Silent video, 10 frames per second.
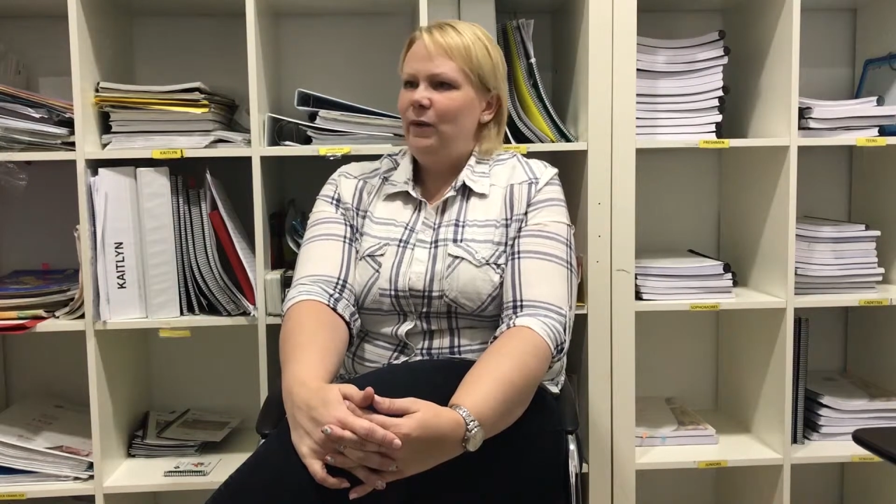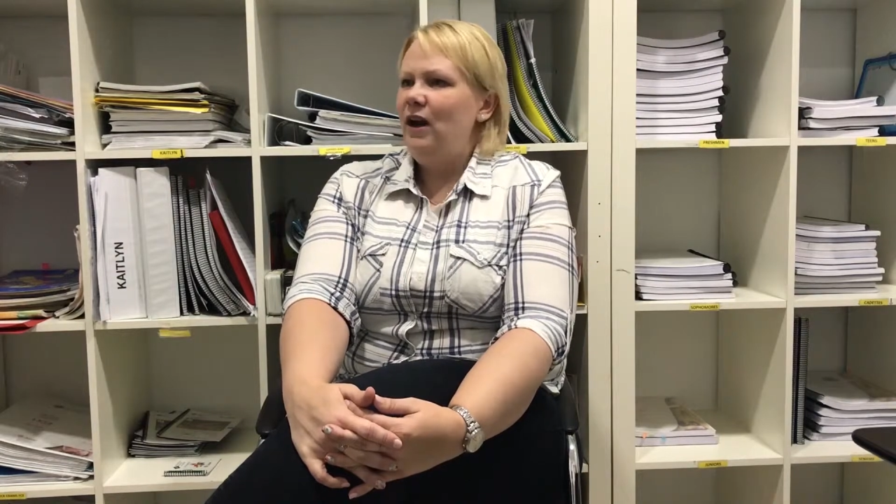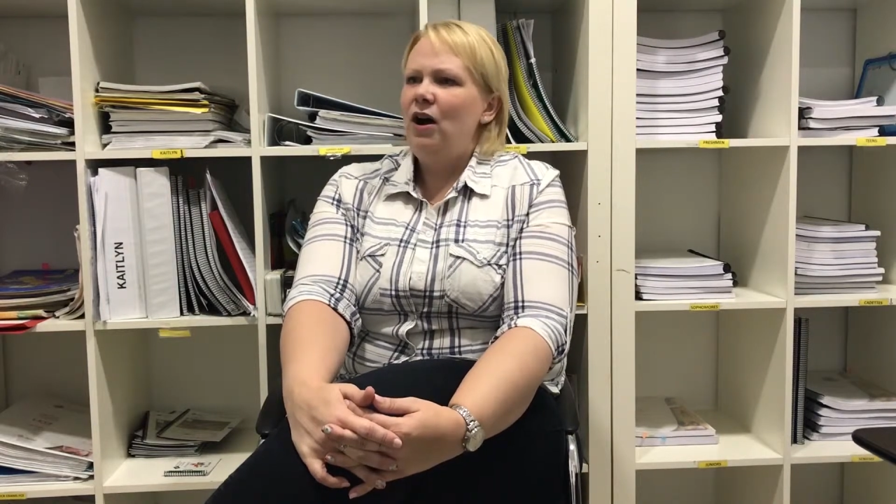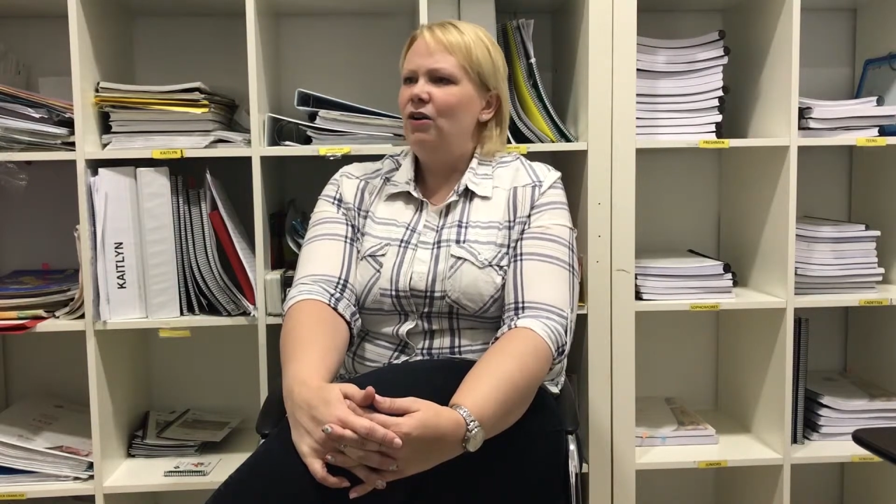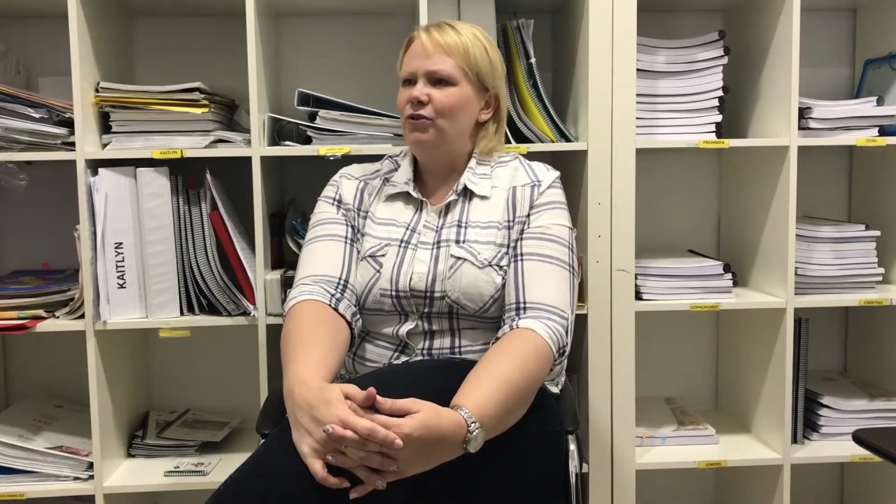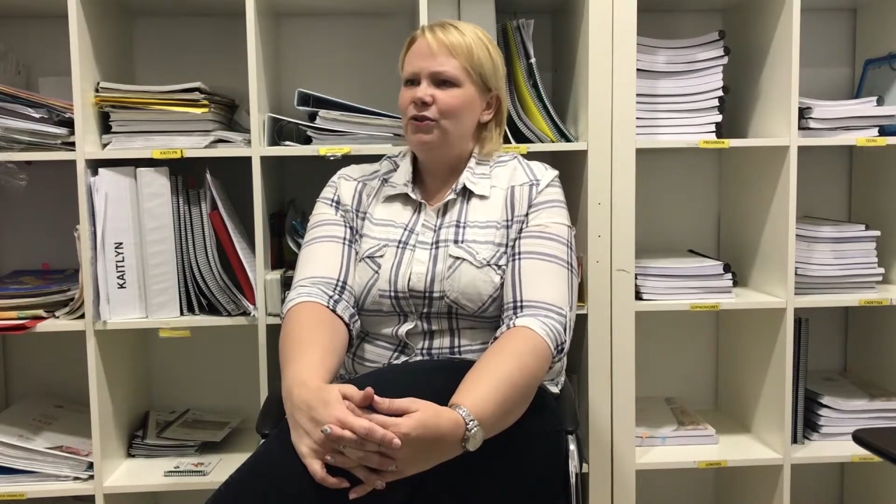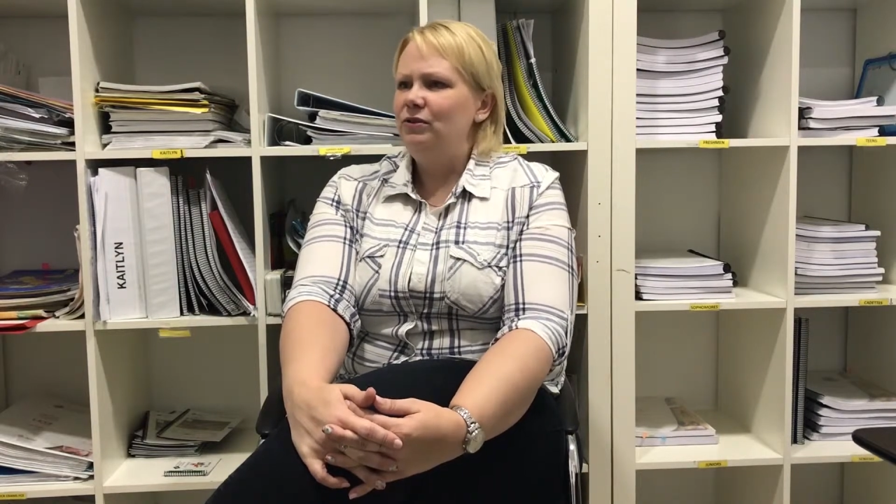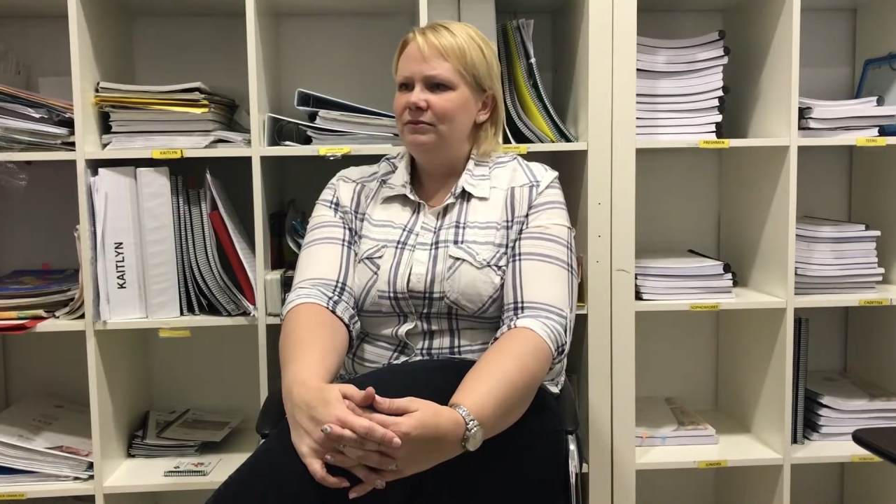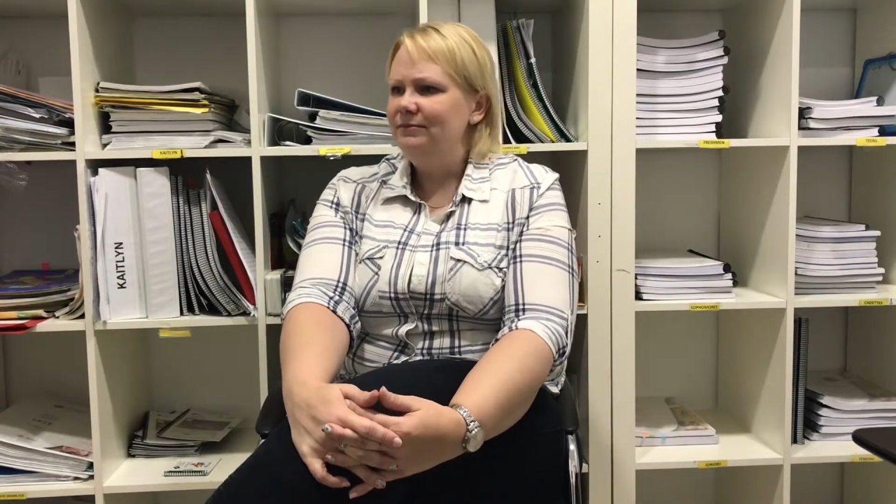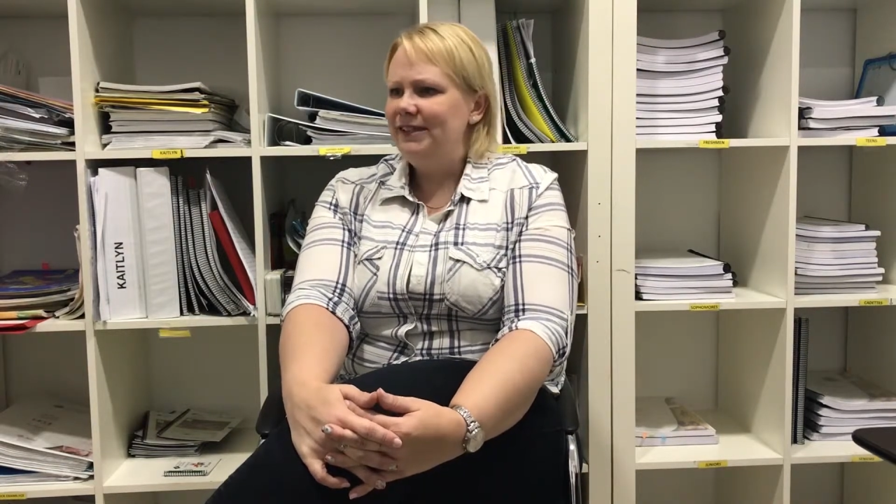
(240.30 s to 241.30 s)
we are
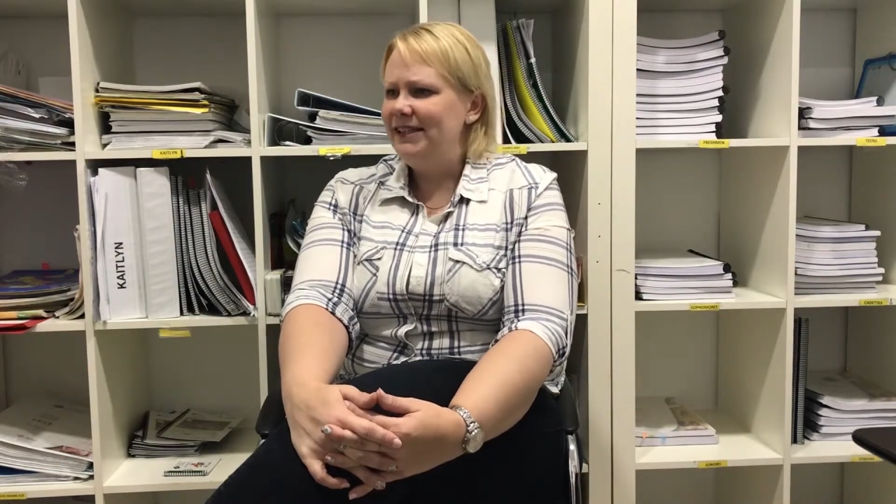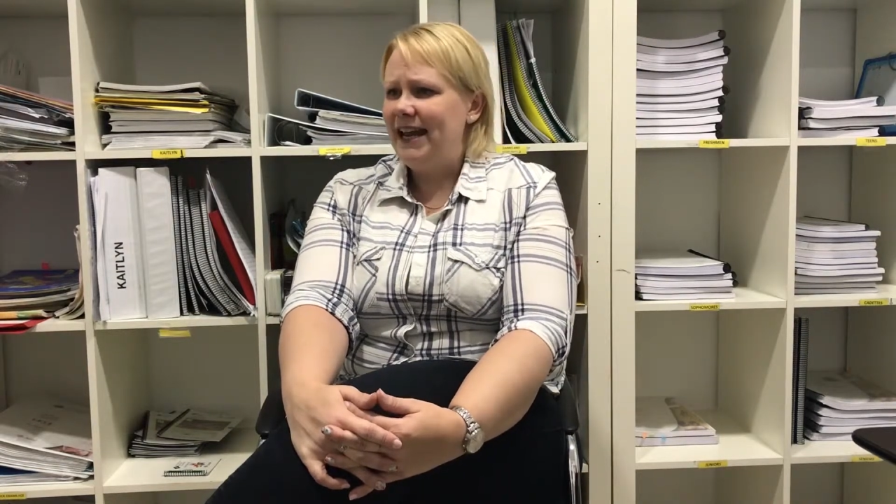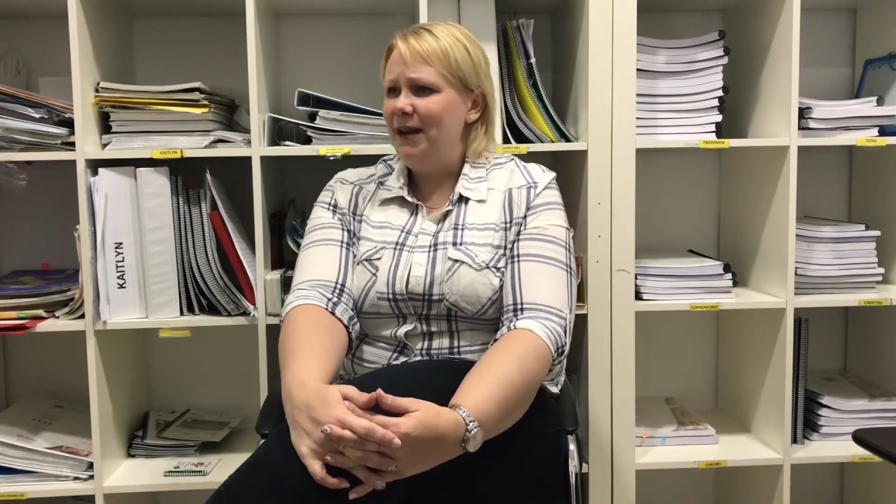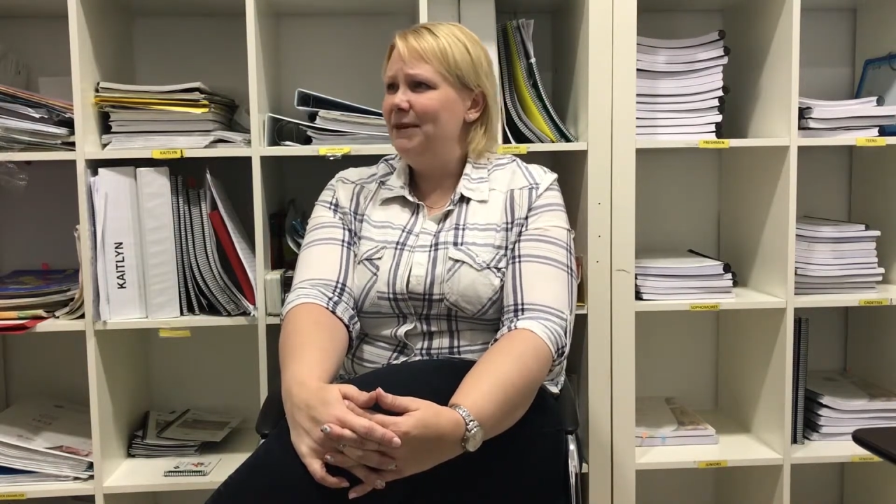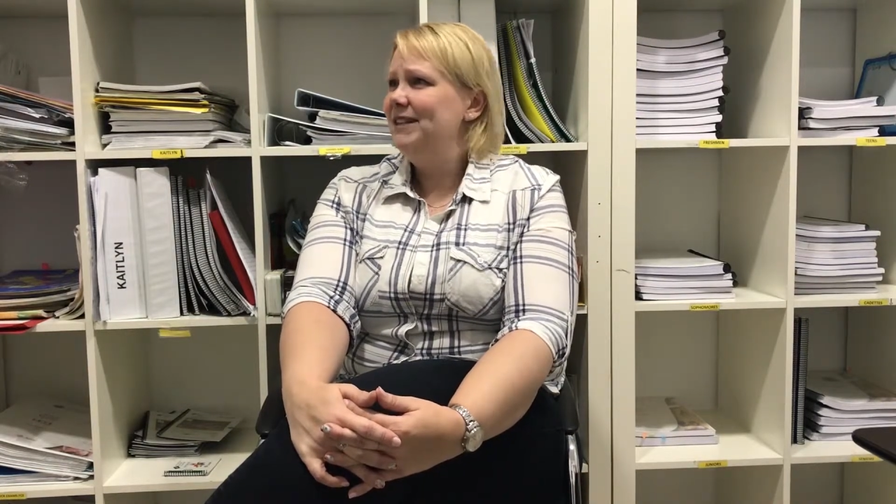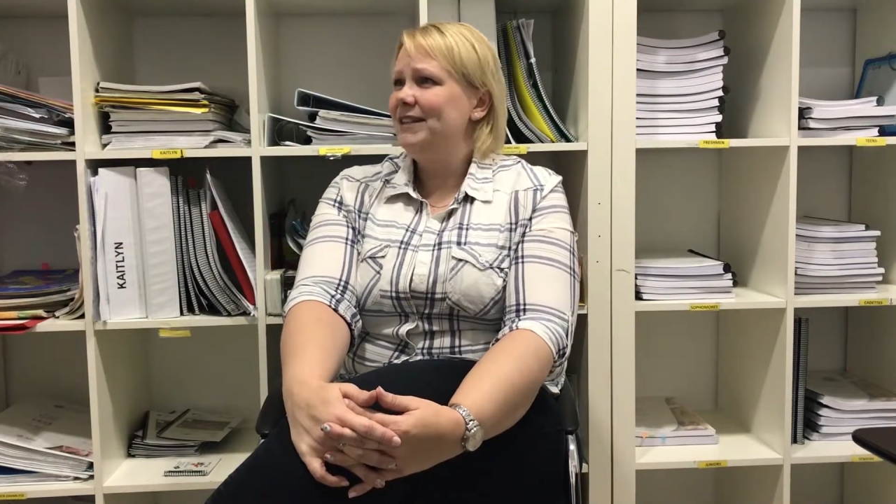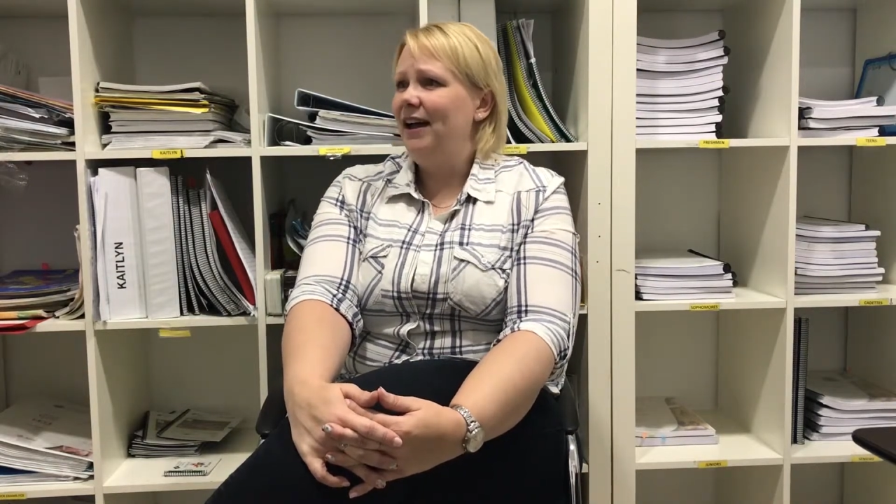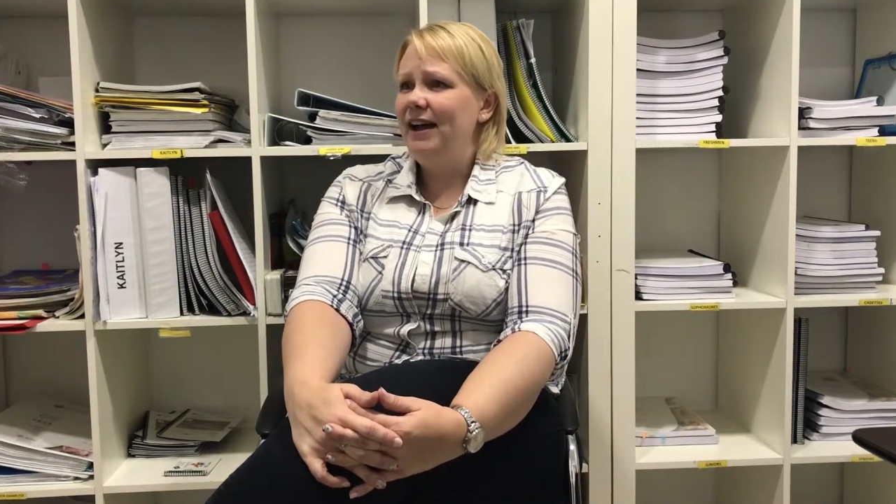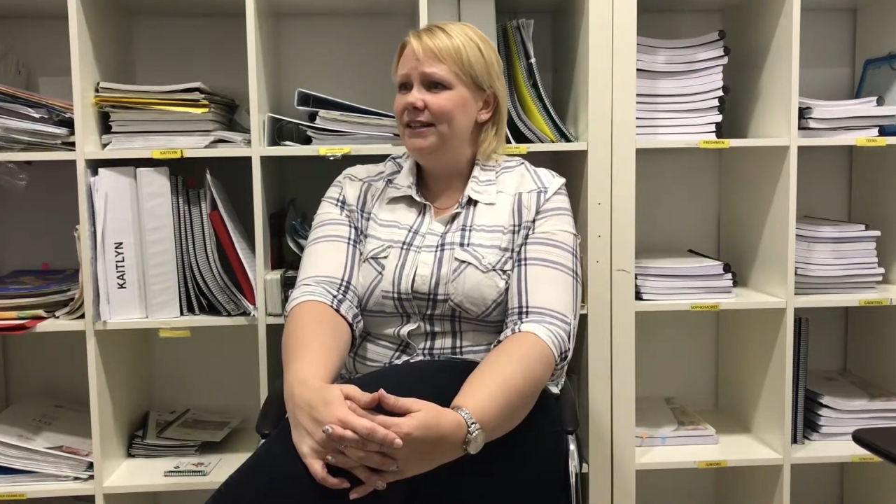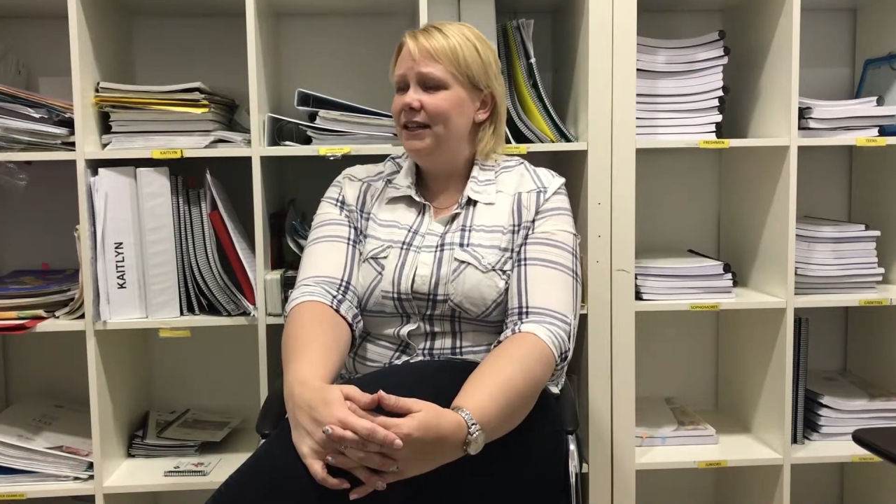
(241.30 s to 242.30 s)
all the same
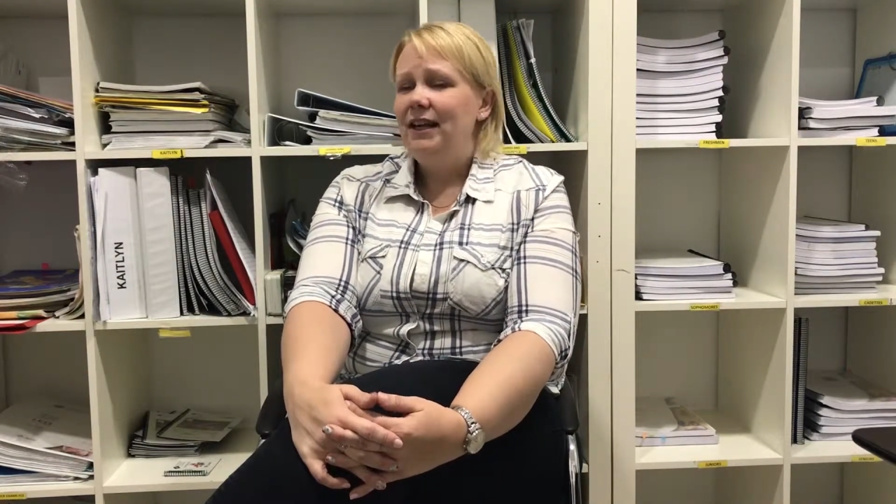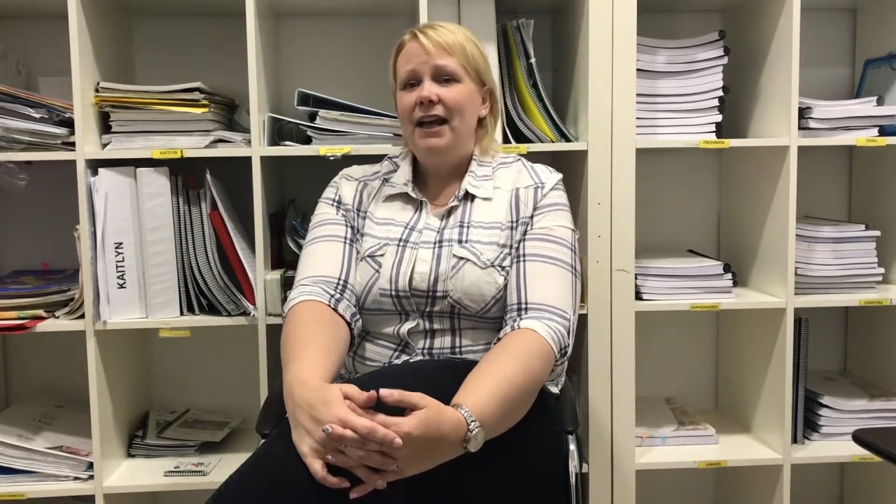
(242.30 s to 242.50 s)
inside,